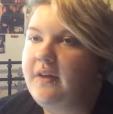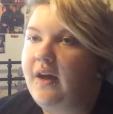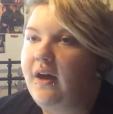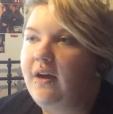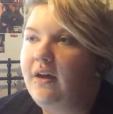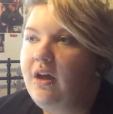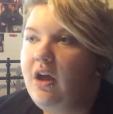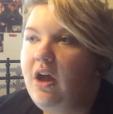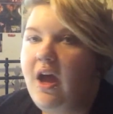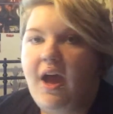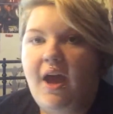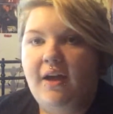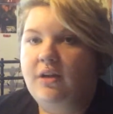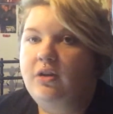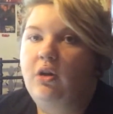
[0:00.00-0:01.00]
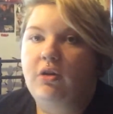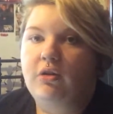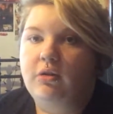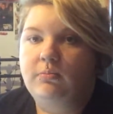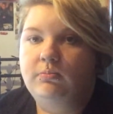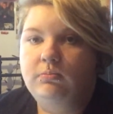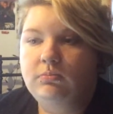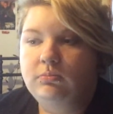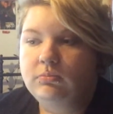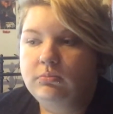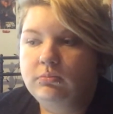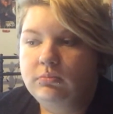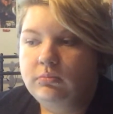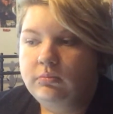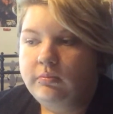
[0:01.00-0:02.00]
that, ignore them,
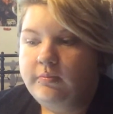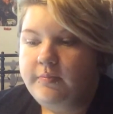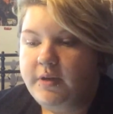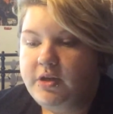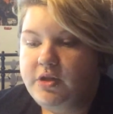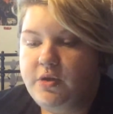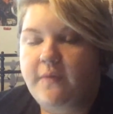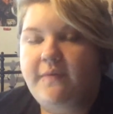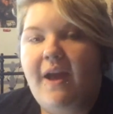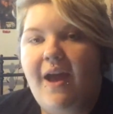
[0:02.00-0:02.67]
because you have